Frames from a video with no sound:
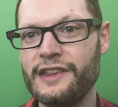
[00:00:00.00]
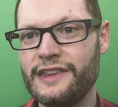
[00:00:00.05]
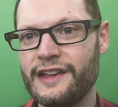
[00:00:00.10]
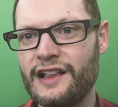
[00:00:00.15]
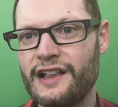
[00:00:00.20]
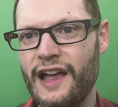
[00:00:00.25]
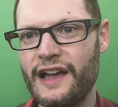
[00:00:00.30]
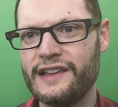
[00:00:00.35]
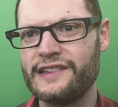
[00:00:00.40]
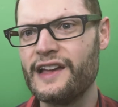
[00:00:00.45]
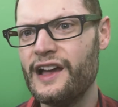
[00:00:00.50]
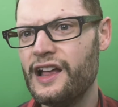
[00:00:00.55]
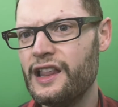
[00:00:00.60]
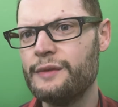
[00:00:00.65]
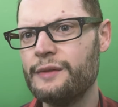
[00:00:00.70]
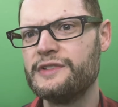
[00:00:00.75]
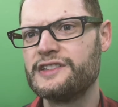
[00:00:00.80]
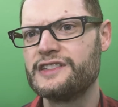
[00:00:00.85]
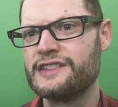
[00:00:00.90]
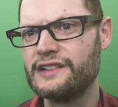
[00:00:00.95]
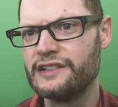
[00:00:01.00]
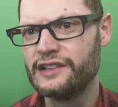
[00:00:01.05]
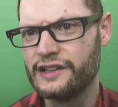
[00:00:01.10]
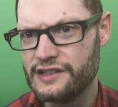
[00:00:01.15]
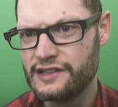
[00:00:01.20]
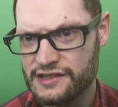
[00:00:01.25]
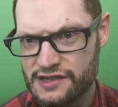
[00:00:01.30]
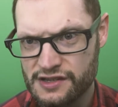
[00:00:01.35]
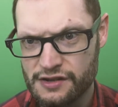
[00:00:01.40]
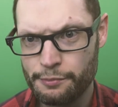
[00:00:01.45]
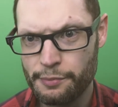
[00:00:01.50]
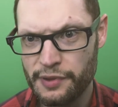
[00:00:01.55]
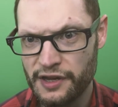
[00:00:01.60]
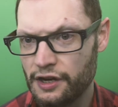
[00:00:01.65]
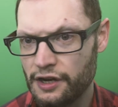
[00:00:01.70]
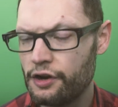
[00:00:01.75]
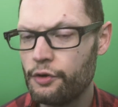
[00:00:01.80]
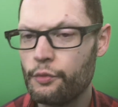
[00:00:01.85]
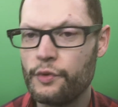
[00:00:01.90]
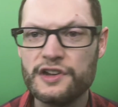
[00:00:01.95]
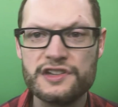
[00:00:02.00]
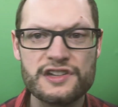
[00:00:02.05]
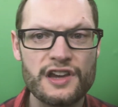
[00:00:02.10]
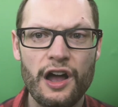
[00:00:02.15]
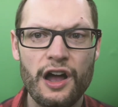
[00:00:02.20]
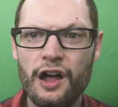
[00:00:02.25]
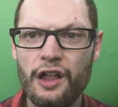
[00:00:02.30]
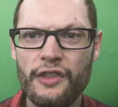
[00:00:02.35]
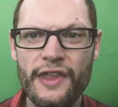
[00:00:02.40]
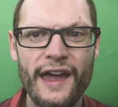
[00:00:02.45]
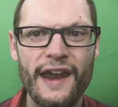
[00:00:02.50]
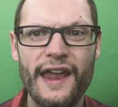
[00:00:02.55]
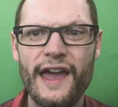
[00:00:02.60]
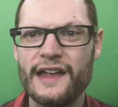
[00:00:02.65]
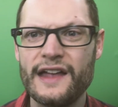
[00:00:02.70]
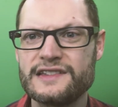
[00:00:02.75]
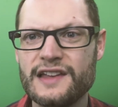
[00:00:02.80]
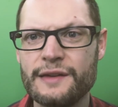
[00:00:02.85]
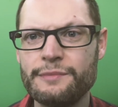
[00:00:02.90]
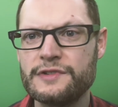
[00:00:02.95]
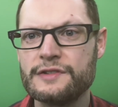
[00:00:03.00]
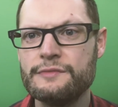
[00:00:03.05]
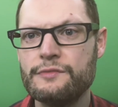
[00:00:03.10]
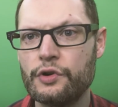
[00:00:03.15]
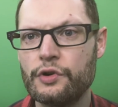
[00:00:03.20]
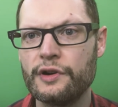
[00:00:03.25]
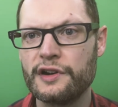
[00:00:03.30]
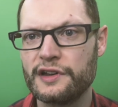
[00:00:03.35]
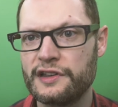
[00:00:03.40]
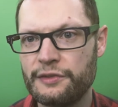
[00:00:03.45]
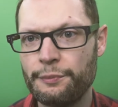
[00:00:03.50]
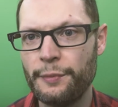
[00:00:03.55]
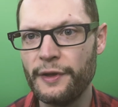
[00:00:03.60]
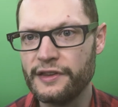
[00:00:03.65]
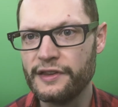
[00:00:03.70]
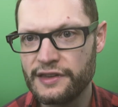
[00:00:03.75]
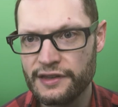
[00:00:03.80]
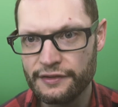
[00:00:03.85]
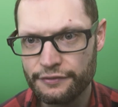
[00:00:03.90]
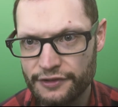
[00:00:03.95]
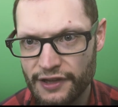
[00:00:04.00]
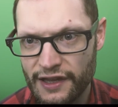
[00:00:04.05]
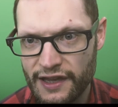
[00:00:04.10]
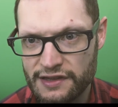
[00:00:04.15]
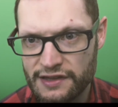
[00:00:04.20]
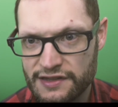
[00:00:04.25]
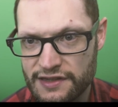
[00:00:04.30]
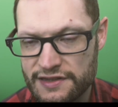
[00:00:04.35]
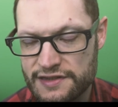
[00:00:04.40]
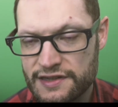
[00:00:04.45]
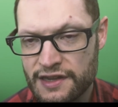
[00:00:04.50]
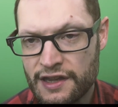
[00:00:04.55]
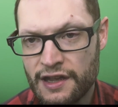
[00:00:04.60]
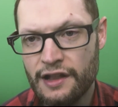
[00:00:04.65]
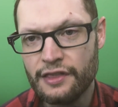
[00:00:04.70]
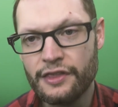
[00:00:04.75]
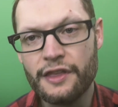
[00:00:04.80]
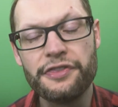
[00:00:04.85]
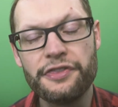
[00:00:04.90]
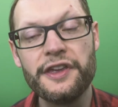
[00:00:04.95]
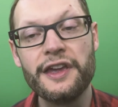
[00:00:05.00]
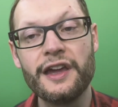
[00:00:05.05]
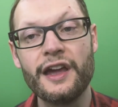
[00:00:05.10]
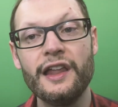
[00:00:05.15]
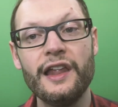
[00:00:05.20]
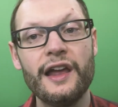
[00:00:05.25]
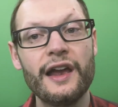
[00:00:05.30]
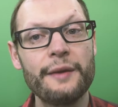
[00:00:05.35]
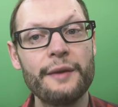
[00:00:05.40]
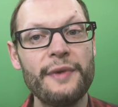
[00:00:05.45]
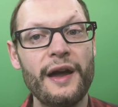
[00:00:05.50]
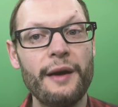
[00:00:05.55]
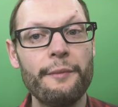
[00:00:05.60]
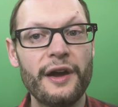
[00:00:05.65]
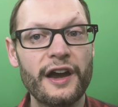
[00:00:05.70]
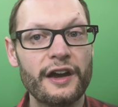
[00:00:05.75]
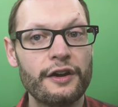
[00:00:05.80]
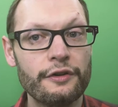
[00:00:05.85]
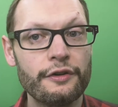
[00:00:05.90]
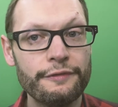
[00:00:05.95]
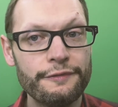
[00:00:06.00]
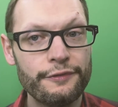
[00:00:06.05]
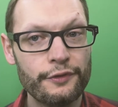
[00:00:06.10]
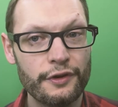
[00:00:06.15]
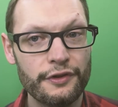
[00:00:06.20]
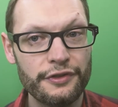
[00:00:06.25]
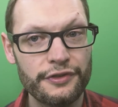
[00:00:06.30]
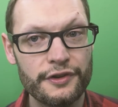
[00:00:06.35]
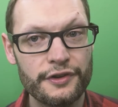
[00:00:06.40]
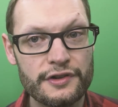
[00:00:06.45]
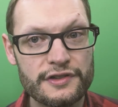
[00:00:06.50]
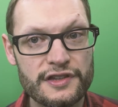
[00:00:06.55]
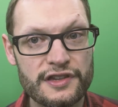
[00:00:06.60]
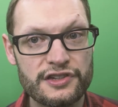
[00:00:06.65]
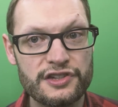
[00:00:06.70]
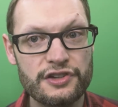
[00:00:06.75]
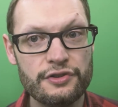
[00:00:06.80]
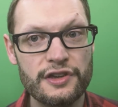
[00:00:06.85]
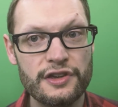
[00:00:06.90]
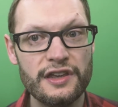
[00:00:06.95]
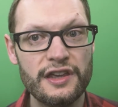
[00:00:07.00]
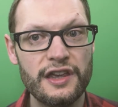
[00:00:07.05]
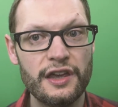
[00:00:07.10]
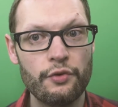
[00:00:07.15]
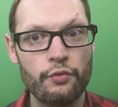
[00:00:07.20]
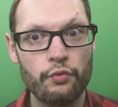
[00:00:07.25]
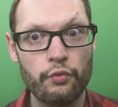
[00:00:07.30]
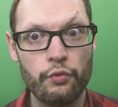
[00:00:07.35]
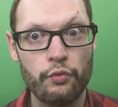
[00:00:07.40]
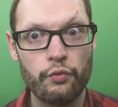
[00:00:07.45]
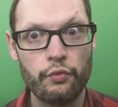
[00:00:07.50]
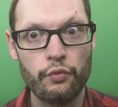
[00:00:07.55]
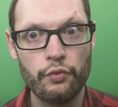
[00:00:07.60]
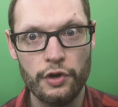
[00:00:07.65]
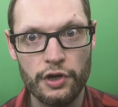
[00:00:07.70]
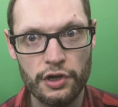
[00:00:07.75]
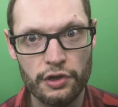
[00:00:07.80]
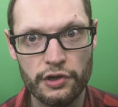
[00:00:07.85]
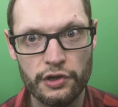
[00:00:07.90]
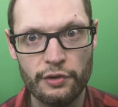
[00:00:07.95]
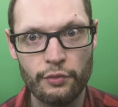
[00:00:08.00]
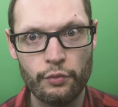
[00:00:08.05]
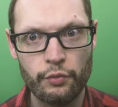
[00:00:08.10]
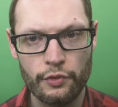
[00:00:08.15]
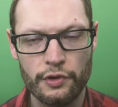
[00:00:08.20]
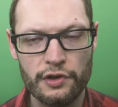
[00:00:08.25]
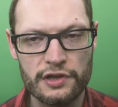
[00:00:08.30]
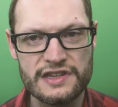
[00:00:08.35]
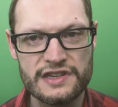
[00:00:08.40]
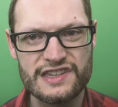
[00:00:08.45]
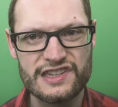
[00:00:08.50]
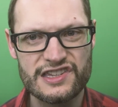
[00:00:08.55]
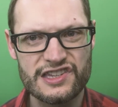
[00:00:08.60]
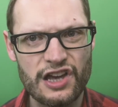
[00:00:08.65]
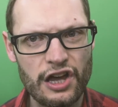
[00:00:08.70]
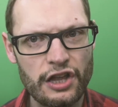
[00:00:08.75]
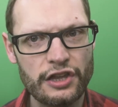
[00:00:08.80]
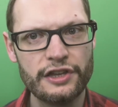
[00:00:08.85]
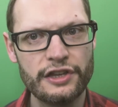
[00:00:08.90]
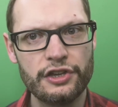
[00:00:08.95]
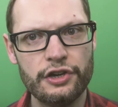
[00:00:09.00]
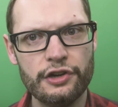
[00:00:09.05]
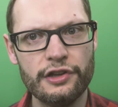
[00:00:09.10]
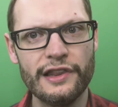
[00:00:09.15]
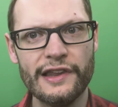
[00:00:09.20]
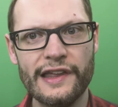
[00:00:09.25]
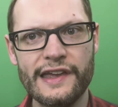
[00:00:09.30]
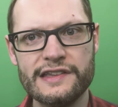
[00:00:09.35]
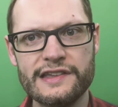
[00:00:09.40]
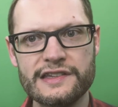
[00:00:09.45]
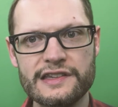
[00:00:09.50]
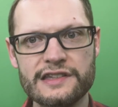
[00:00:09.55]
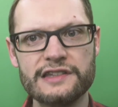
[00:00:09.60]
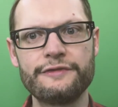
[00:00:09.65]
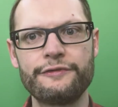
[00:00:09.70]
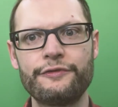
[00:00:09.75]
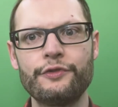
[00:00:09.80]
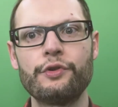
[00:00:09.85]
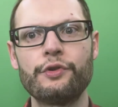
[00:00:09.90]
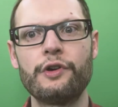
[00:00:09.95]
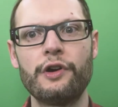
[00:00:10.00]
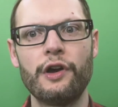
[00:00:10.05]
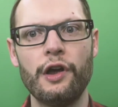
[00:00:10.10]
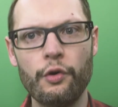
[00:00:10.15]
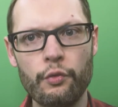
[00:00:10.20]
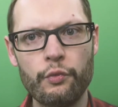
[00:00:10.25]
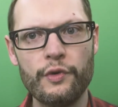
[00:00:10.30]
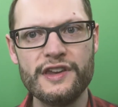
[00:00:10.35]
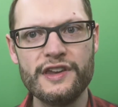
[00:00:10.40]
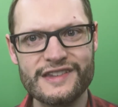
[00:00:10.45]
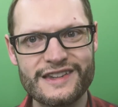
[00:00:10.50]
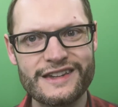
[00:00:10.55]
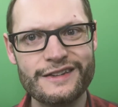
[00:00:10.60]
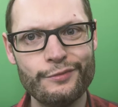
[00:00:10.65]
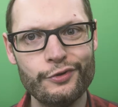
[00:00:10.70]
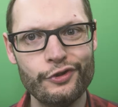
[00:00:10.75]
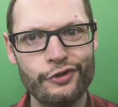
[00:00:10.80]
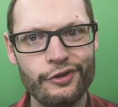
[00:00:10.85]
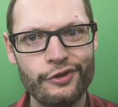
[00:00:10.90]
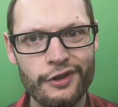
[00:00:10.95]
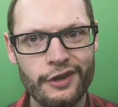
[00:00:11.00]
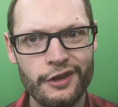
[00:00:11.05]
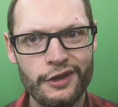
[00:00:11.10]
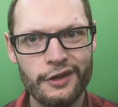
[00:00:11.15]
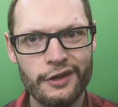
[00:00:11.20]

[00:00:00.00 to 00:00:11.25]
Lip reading: glass elements in the lenses are bigger, which all that adds up to more expensive lenses. The thing I like about Micro Four Thirds is you can get really solid good lenses for a reasonable